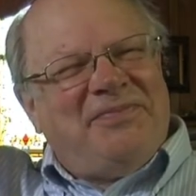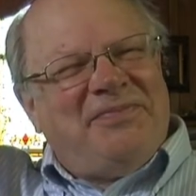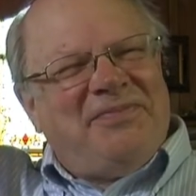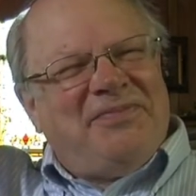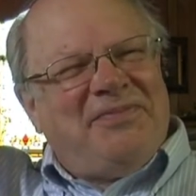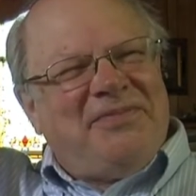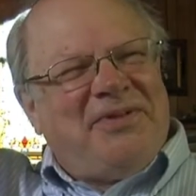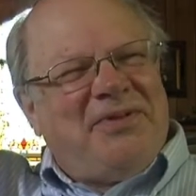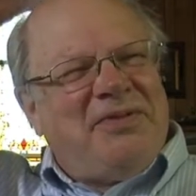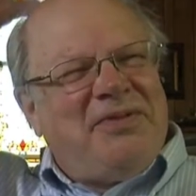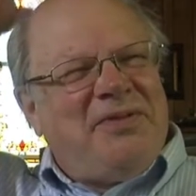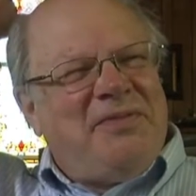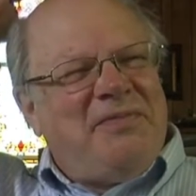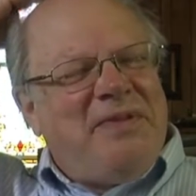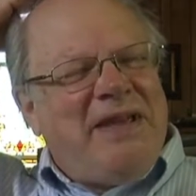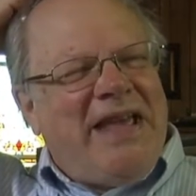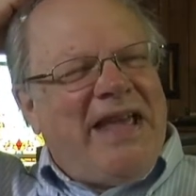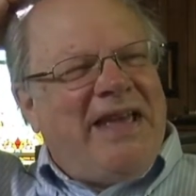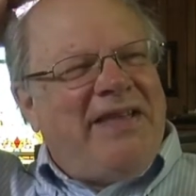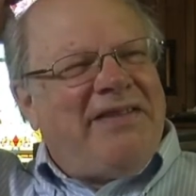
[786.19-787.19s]
Susan
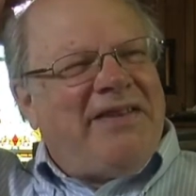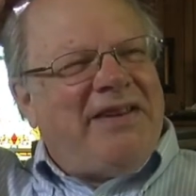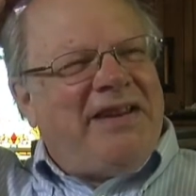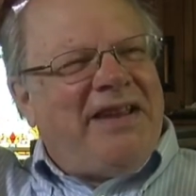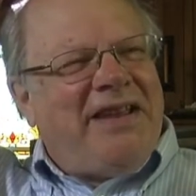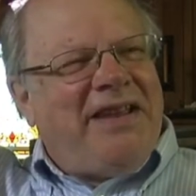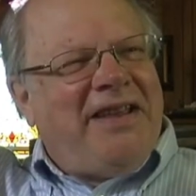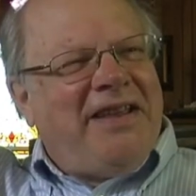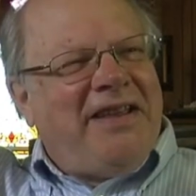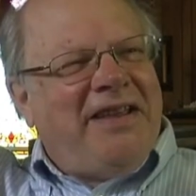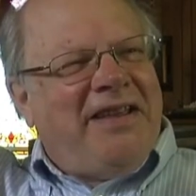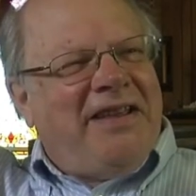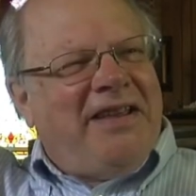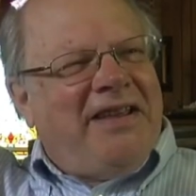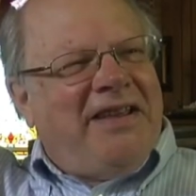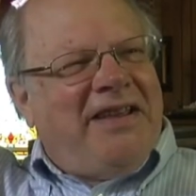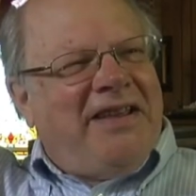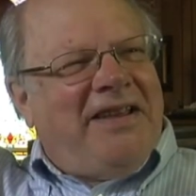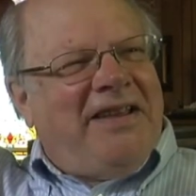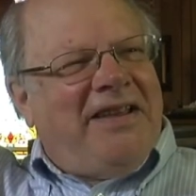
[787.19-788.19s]
B. Anthony.
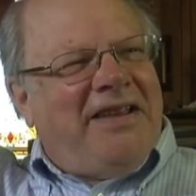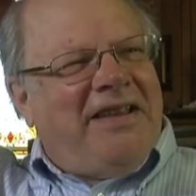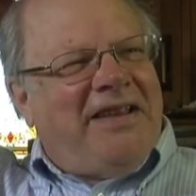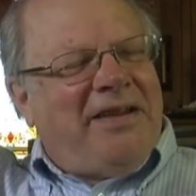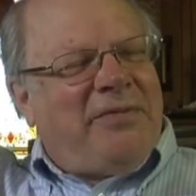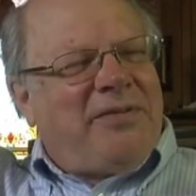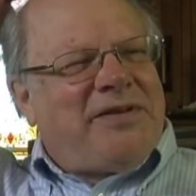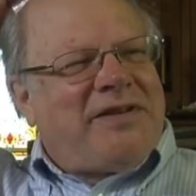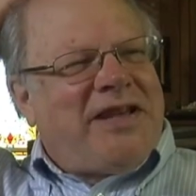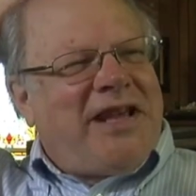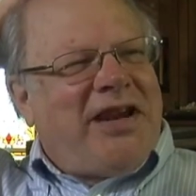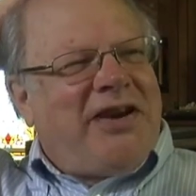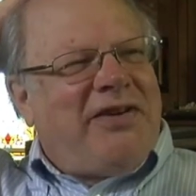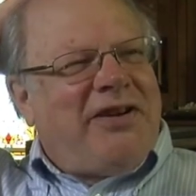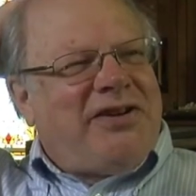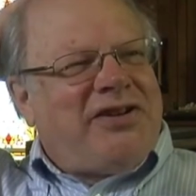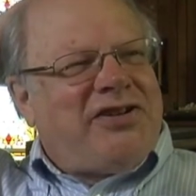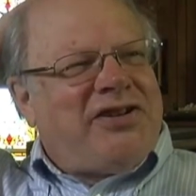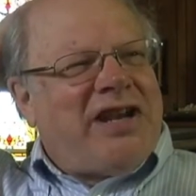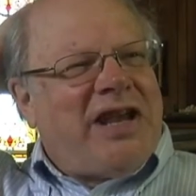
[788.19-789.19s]
There was Carrie
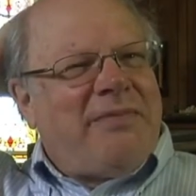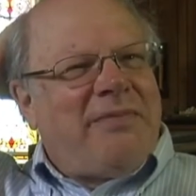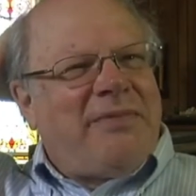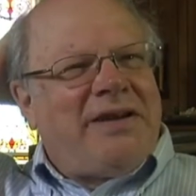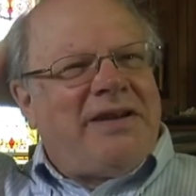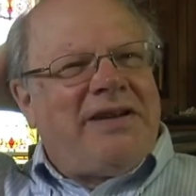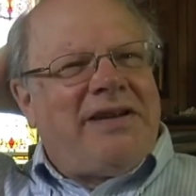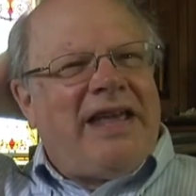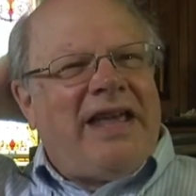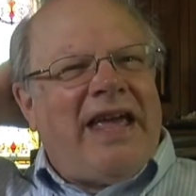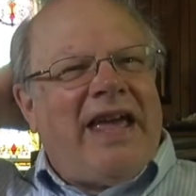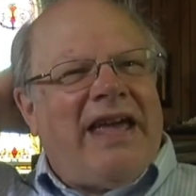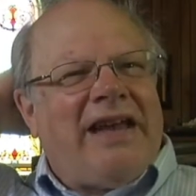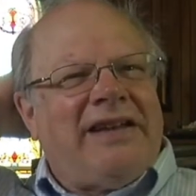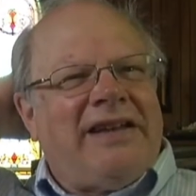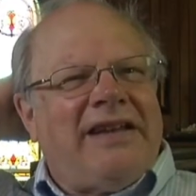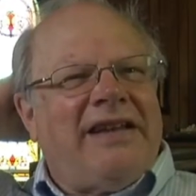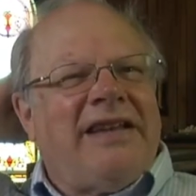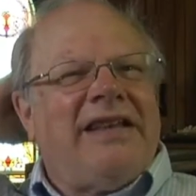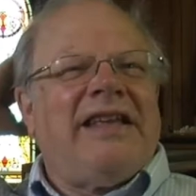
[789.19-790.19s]

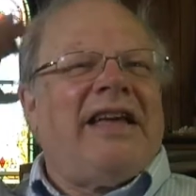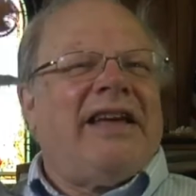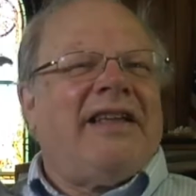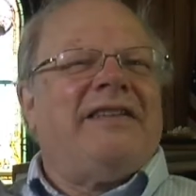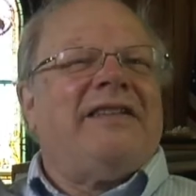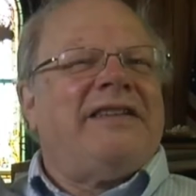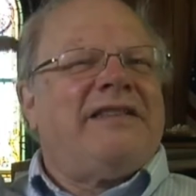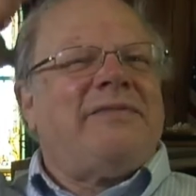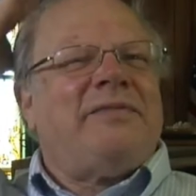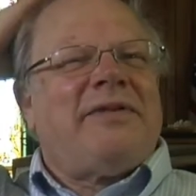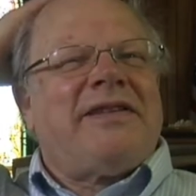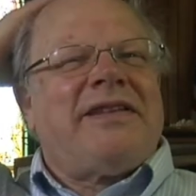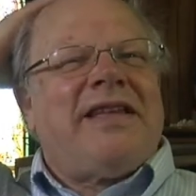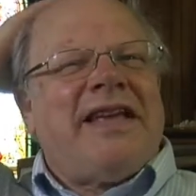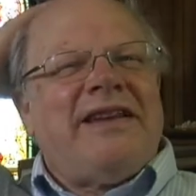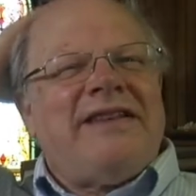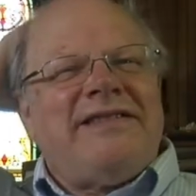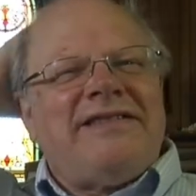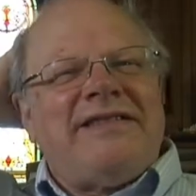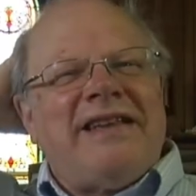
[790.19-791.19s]
Chapman. Elizabeth
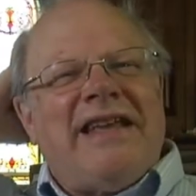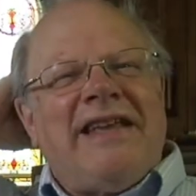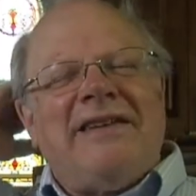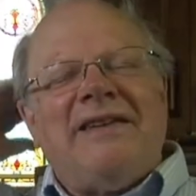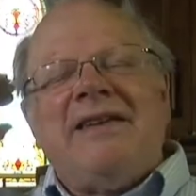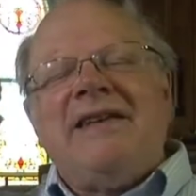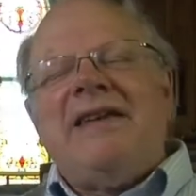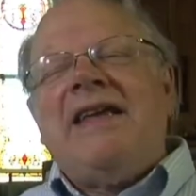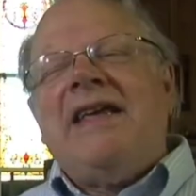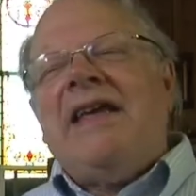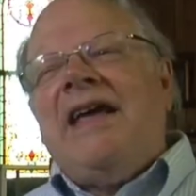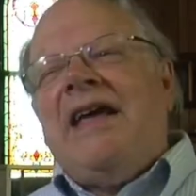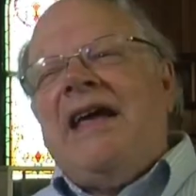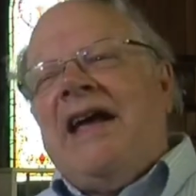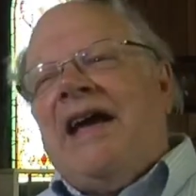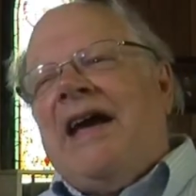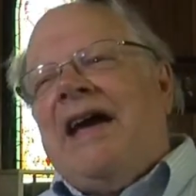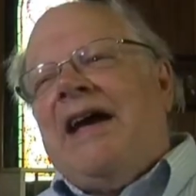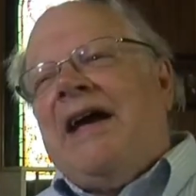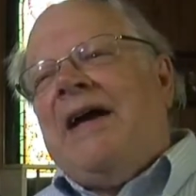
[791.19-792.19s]
Cady Stanton.
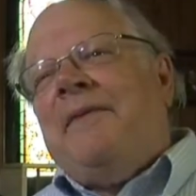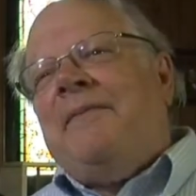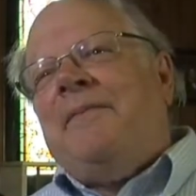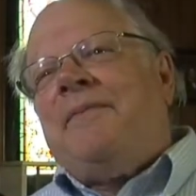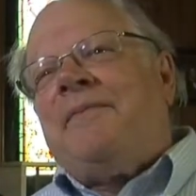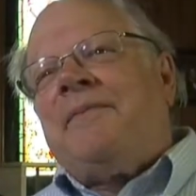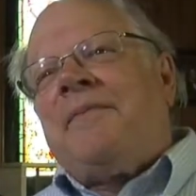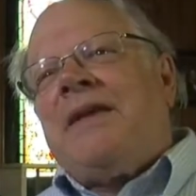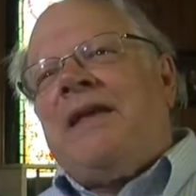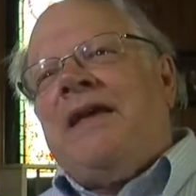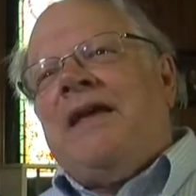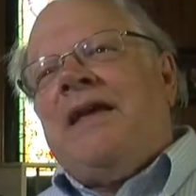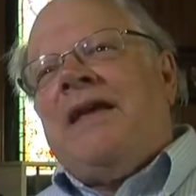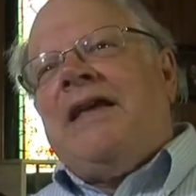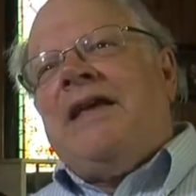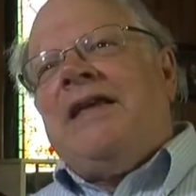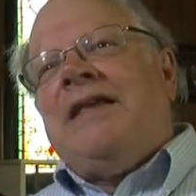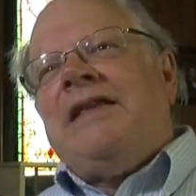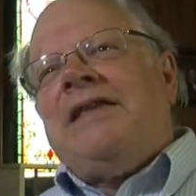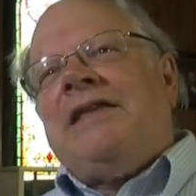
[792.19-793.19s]

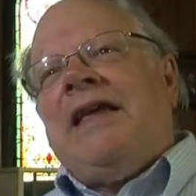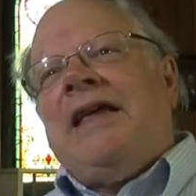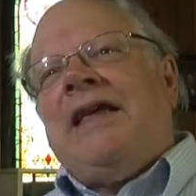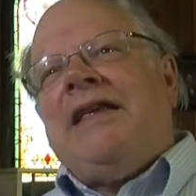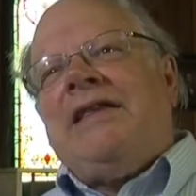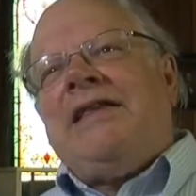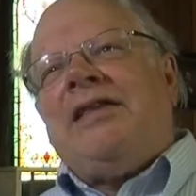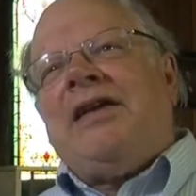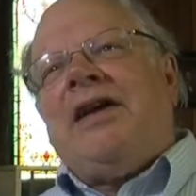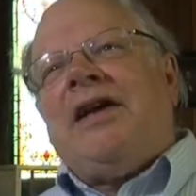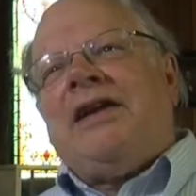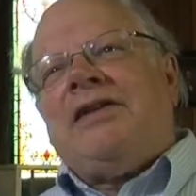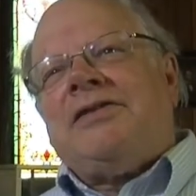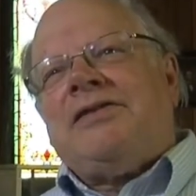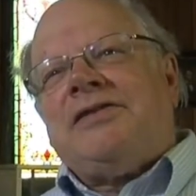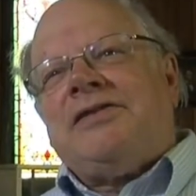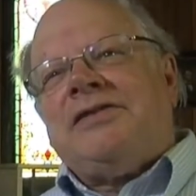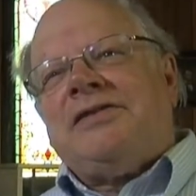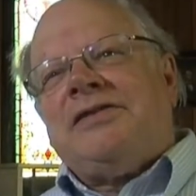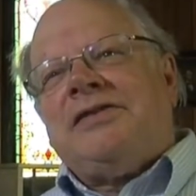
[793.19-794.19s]
They thought,
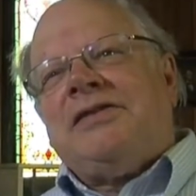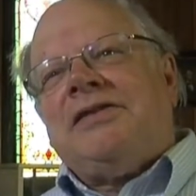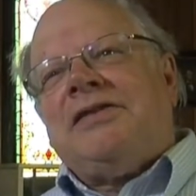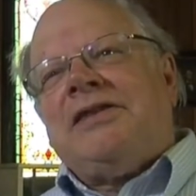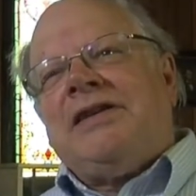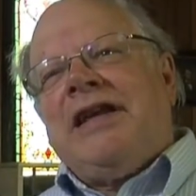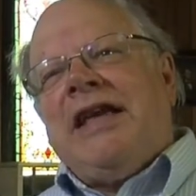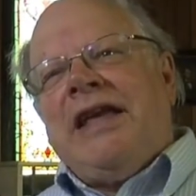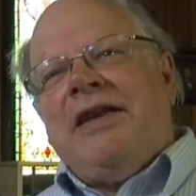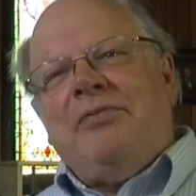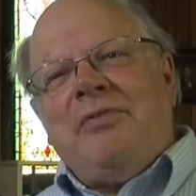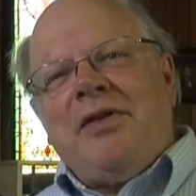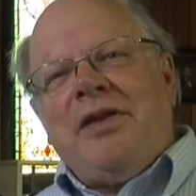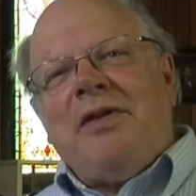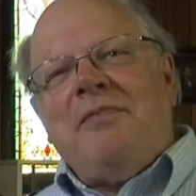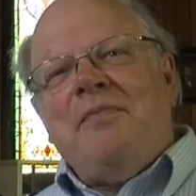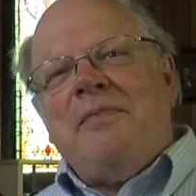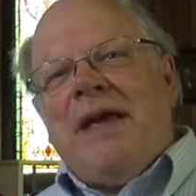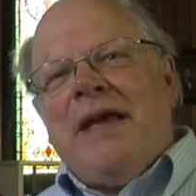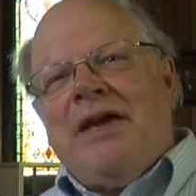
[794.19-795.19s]
again, with the
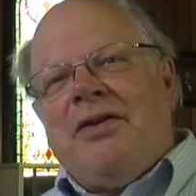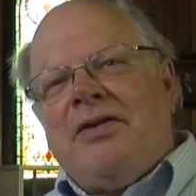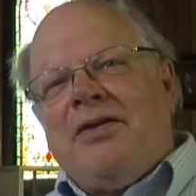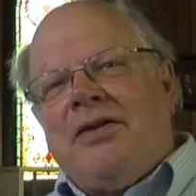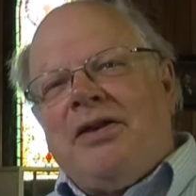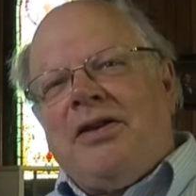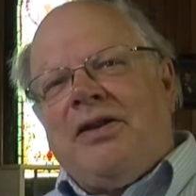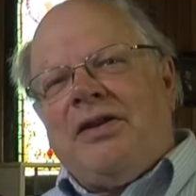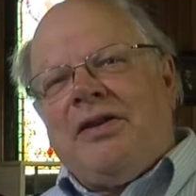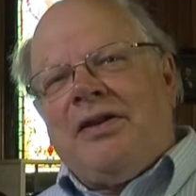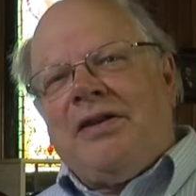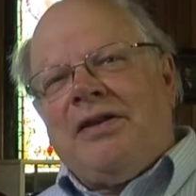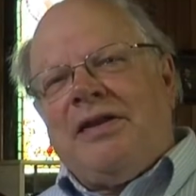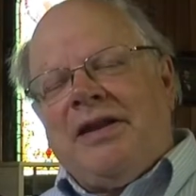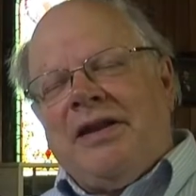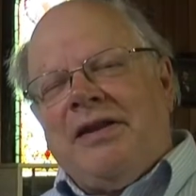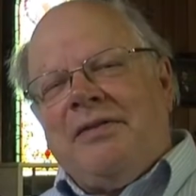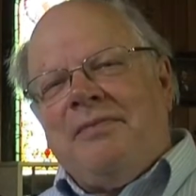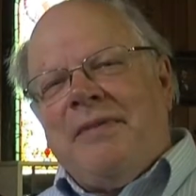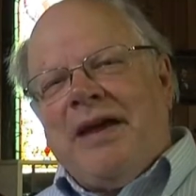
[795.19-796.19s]
male
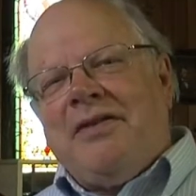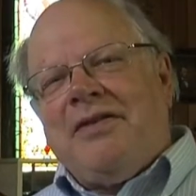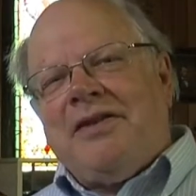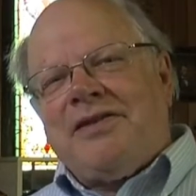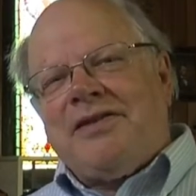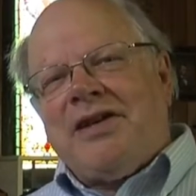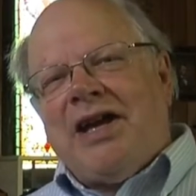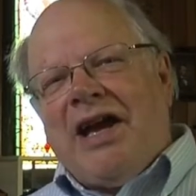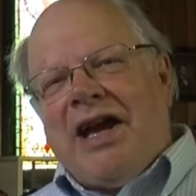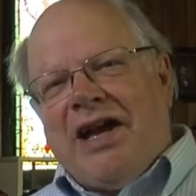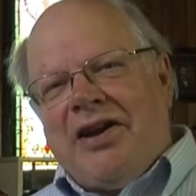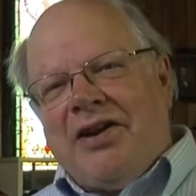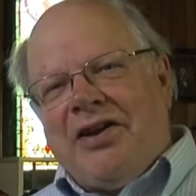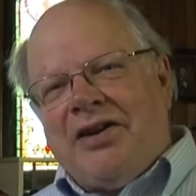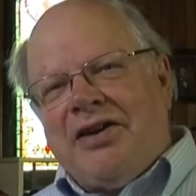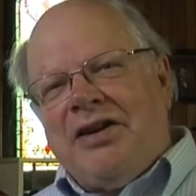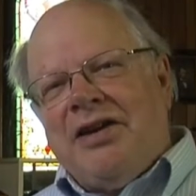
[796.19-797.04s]
attire,